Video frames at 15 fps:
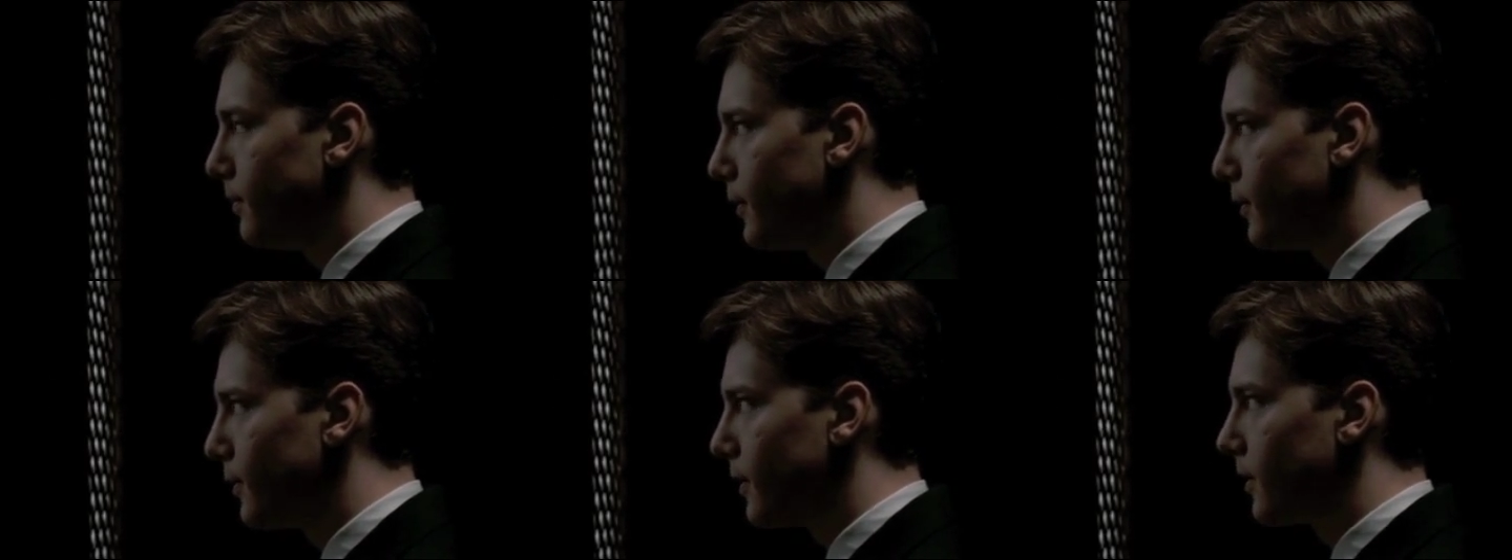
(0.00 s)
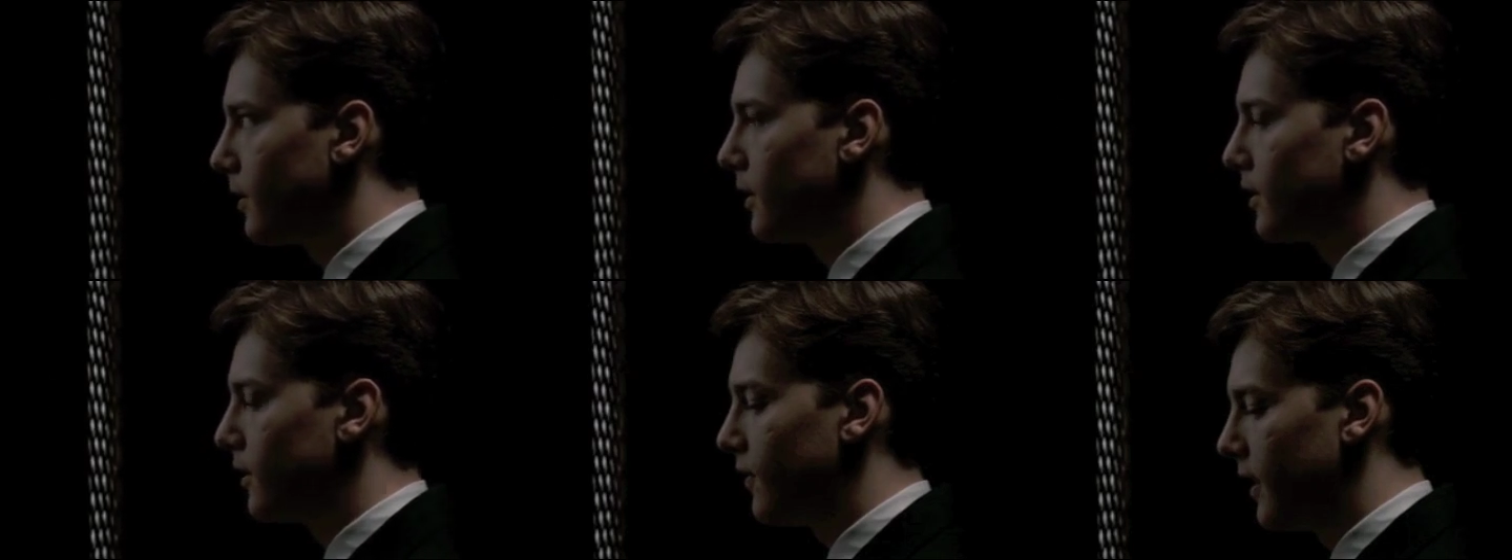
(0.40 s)

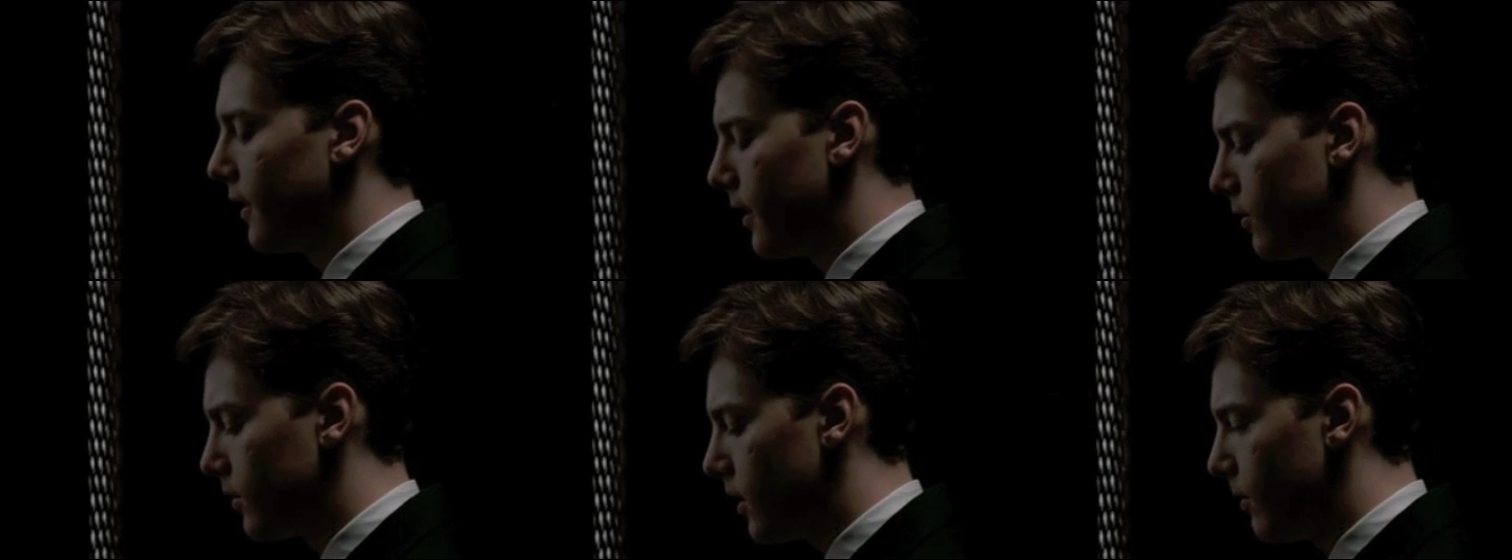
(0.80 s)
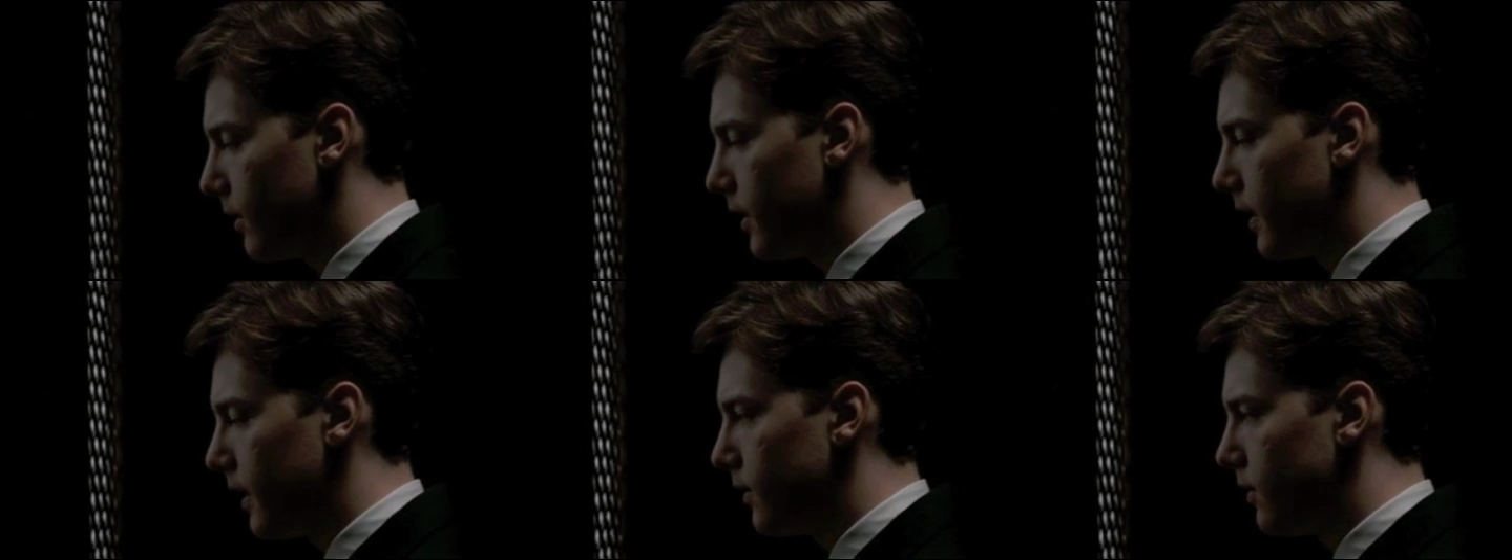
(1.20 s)
Impure thoughts, Father. I
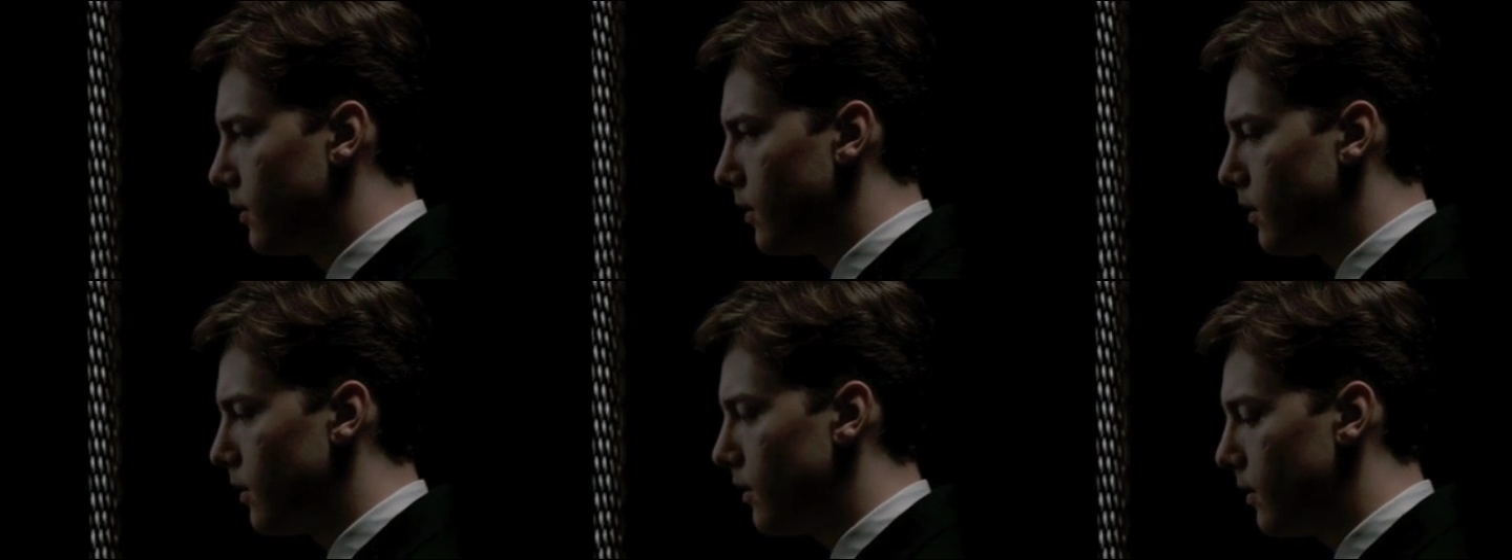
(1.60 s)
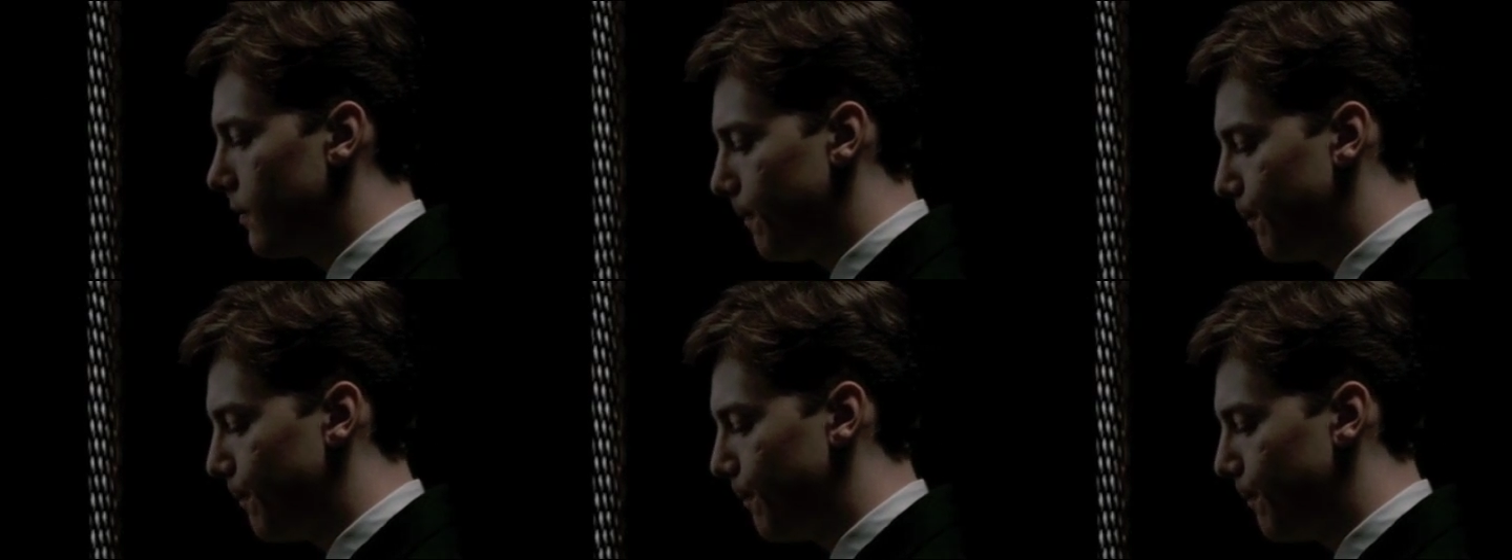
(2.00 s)
was coming to that sin.